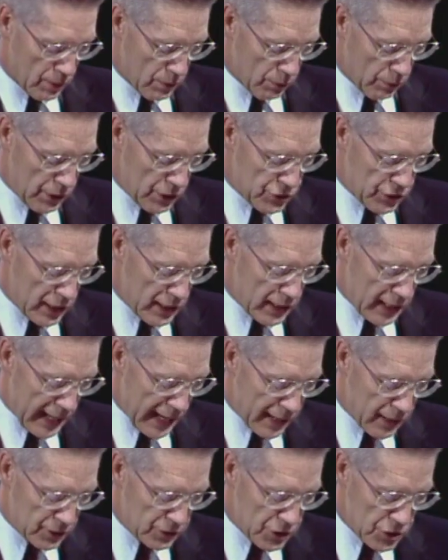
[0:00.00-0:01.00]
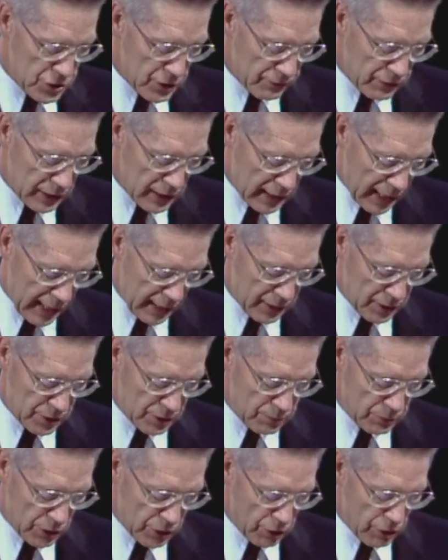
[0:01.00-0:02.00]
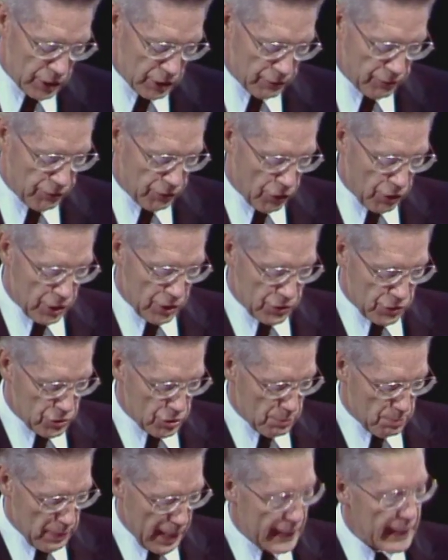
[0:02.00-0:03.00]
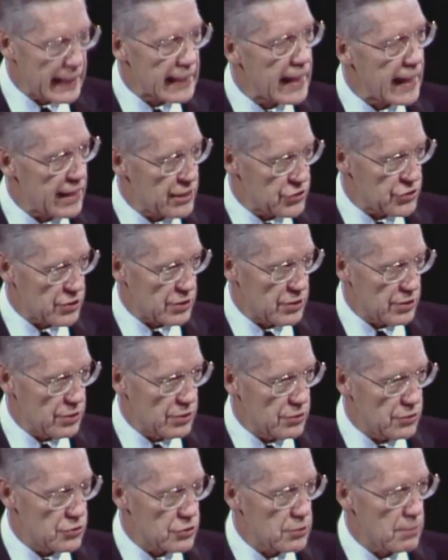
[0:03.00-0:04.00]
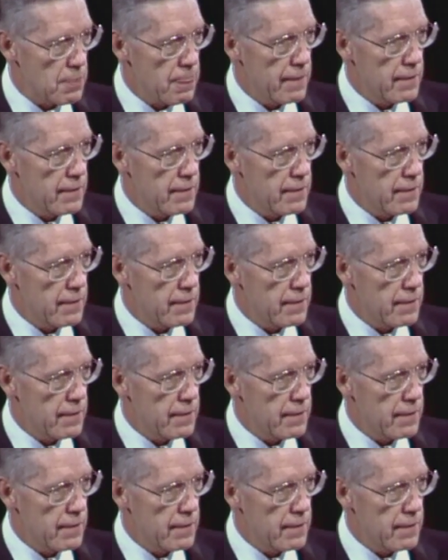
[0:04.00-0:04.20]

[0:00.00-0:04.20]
We see the elders of the kingdom going forth to many nations,